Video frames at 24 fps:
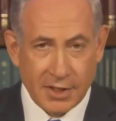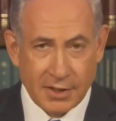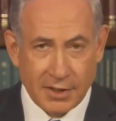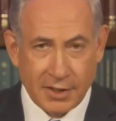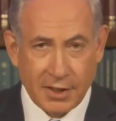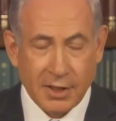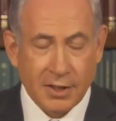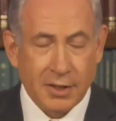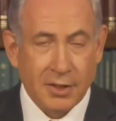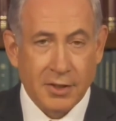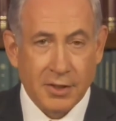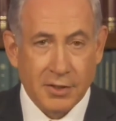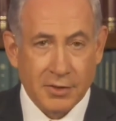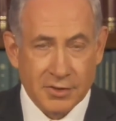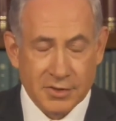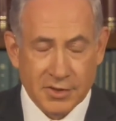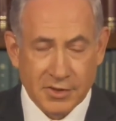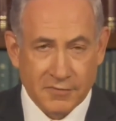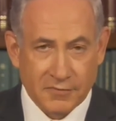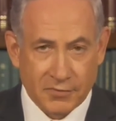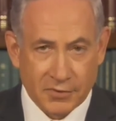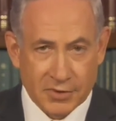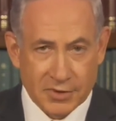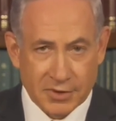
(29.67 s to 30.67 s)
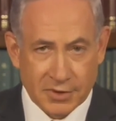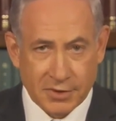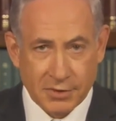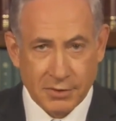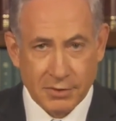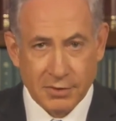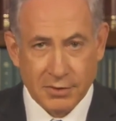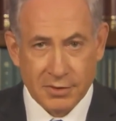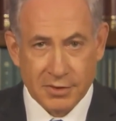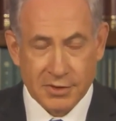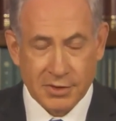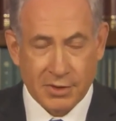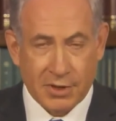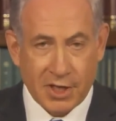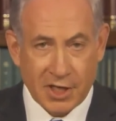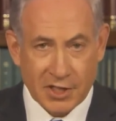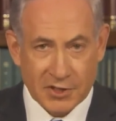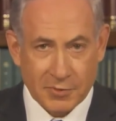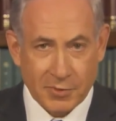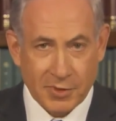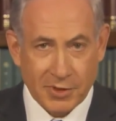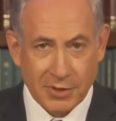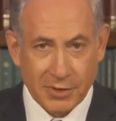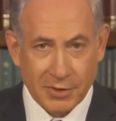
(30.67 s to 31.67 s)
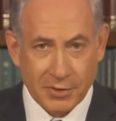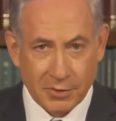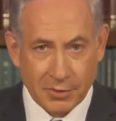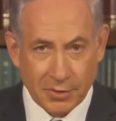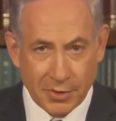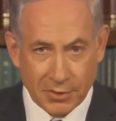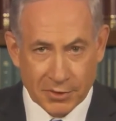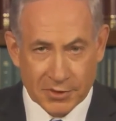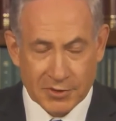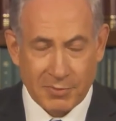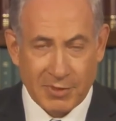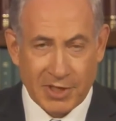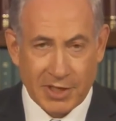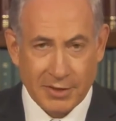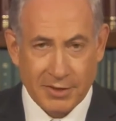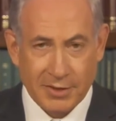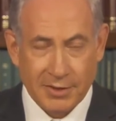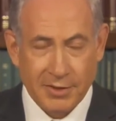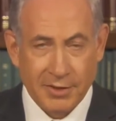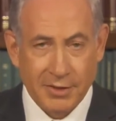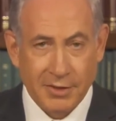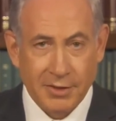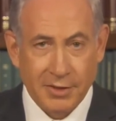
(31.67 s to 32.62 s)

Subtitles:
They're not going to use it for schools or hospital or roads, Martha.